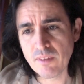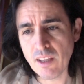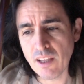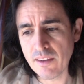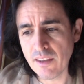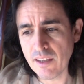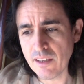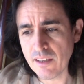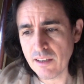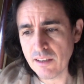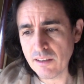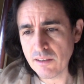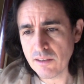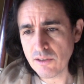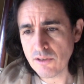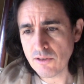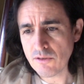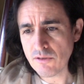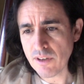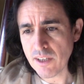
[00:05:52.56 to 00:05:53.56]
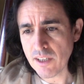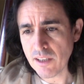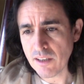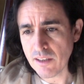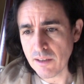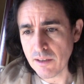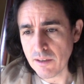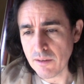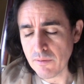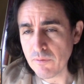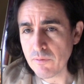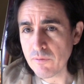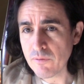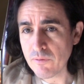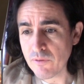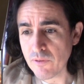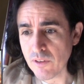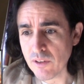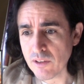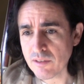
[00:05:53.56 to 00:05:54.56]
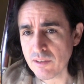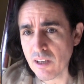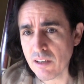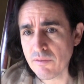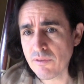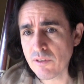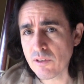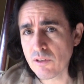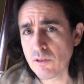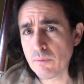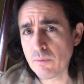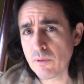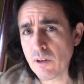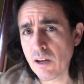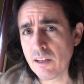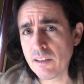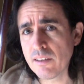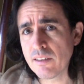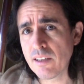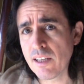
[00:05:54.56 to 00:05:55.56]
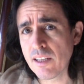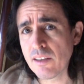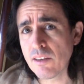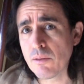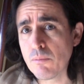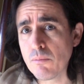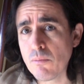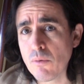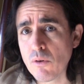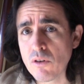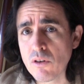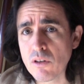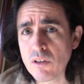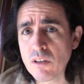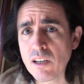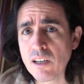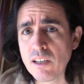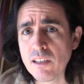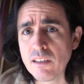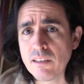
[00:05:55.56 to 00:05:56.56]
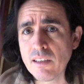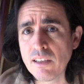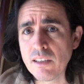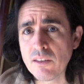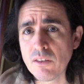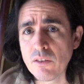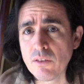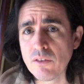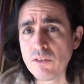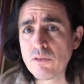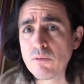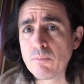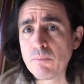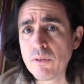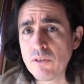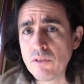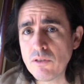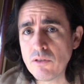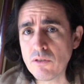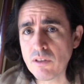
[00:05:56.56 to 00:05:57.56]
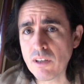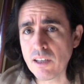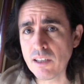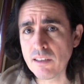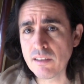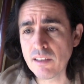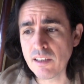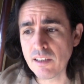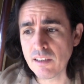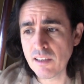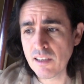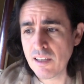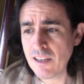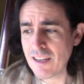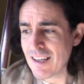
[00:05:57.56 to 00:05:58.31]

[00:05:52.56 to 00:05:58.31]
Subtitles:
And they illustrate the philosophical content, the moral content, and the spiritual content